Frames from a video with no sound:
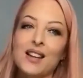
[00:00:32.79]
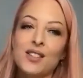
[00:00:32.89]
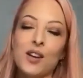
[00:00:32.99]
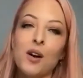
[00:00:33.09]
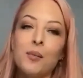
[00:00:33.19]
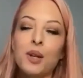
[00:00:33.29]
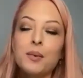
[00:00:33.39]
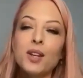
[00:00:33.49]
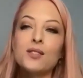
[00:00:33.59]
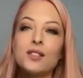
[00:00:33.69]
So I'm going to
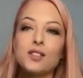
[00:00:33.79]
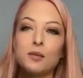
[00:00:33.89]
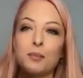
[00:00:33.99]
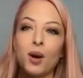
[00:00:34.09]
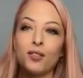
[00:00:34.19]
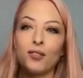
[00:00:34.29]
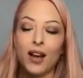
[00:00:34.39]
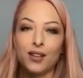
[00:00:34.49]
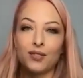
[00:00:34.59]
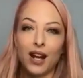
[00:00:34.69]
be using some of my
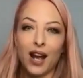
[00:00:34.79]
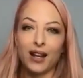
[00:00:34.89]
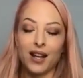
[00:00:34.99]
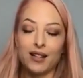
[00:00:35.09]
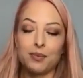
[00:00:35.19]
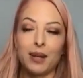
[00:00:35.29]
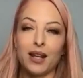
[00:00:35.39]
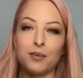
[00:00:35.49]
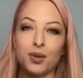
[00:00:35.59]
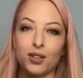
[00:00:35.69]
favourite
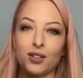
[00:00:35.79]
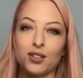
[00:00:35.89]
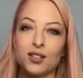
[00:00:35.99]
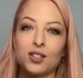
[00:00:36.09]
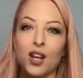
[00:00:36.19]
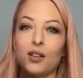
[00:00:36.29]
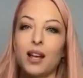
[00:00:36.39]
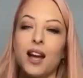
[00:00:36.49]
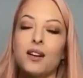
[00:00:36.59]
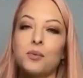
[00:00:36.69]
ASP products to show you
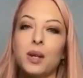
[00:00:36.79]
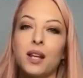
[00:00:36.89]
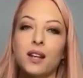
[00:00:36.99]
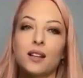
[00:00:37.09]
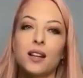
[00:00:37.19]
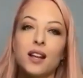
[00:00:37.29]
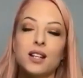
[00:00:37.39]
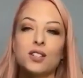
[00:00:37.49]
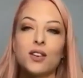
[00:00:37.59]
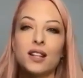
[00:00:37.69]
how we can
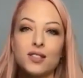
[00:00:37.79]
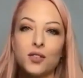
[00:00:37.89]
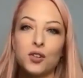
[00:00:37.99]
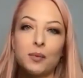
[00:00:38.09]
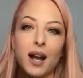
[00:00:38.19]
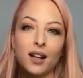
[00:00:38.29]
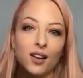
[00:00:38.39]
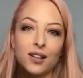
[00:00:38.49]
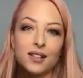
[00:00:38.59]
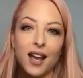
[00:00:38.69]
transform our
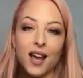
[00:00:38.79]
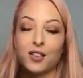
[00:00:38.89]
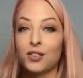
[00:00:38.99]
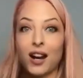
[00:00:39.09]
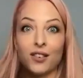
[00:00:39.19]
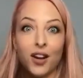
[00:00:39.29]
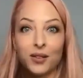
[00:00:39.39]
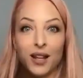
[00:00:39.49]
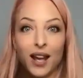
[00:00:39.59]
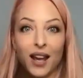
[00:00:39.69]
clients' hair or our
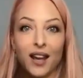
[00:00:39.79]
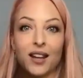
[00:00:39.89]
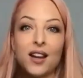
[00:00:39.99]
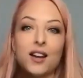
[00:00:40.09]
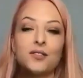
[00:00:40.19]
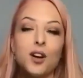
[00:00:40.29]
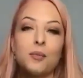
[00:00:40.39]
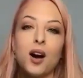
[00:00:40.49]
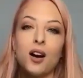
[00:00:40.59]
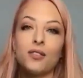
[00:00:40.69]
own hair from
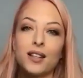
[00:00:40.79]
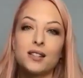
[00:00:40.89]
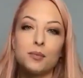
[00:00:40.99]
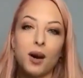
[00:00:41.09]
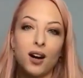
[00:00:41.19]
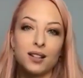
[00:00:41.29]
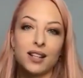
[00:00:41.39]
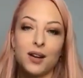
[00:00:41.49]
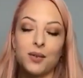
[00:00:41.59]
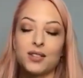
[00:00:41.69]
office to
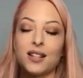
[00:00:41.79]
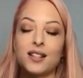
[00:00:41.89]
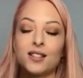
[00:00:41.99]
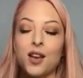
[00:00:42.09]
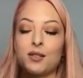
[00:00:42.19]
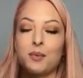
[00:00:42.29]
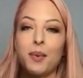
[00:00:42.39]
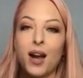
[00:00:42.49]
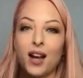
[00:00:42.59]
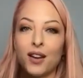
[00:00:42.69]
party hour. So this is going to be
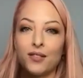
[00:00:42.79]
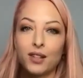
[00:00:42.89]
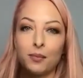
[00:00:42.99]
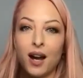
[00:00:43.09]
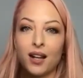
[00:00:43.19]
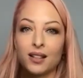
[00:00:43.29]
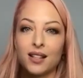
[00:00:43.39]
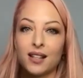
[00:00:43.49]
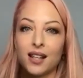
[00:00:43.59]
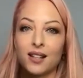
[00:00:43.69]
perfect for the party
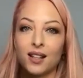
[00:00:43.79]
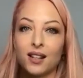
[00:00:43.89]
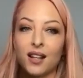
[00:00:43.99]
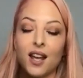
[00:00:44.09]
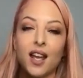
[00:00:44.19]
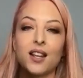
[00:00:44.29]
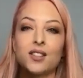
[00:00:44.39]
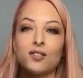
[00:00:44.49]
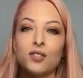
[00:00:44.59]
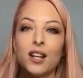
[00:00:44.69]
season. It's
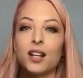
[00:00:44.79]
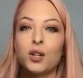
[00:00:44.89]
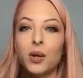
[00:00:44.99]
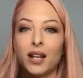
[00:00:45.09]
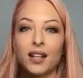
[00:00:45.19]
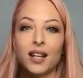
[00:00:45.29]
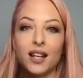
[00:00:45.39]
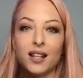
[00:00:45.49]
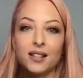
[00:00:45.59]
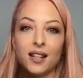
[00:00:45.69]
a really quick and
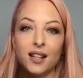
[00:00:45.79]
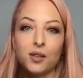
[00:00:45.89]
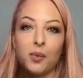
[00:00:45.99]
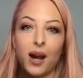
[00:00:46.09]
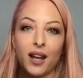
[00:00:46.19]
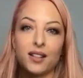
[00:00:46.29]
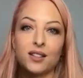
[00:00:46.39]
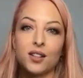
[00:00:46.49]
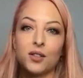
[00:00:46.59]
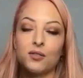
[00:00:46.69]
easy way
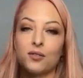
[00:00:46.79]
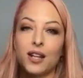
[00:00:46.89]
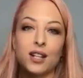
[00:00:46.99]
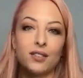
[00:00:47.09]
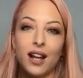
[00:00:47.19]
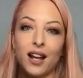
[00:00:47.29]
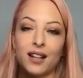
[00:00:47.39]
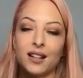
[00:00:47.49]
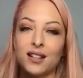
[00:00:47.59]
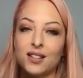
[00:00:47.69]
to
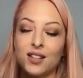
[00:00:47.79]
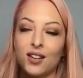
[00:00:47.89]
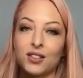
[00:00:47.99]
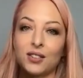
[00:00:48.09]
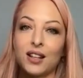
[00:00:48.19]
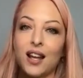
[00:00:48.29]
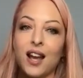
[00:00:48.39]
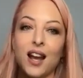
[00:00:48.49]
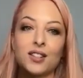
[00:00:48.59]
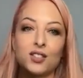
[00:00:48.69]
recreate this style
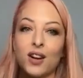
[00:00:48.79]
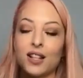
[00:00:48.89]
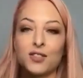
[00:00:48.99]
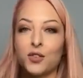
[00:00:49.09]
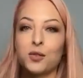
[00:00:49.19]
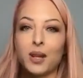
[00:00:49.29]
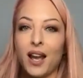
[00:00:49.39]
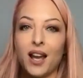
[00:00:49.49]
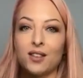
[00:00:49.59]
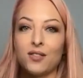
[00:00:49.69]
and transform your
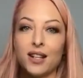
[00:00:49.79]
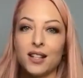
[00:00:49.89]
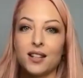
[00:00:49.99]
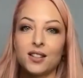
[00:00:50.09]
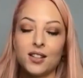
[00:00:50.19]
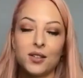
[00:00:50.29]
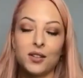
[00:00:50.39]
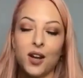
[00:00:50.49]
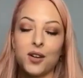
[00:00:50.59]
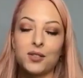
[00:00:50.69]
hair ready to
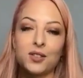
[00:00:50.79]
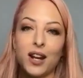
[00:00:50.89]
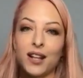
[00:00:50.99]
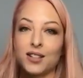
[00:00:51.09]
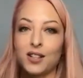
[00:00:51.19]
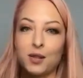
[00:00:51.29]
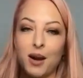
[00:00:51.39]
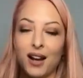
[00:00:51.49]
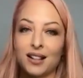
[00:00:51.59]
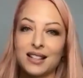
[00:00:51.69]
go straight to your
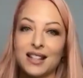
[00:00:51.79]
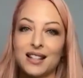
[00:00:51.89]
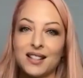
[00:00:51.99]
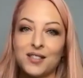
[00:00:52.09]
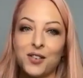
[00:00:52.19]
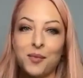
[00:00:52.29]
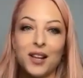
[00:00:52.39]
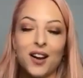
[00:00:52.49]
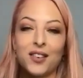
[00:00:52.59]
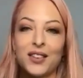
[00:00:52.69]
parties from
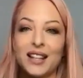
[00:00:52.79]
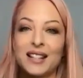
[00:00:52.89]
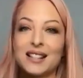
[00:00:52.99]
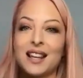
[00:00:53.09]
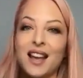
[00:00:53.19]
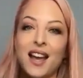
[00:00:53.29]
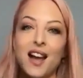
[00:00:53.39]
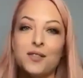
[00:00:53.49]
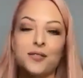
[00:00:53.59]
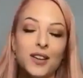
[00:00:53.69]
the office
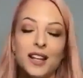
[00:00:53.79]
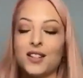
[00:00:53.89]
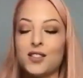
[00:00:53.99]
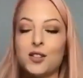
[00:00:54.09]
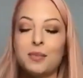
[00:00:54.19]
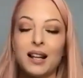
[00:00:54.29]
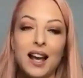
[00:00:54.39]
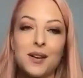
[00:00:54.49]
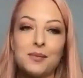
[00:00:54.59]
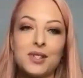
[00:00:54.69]
and feeling super glam.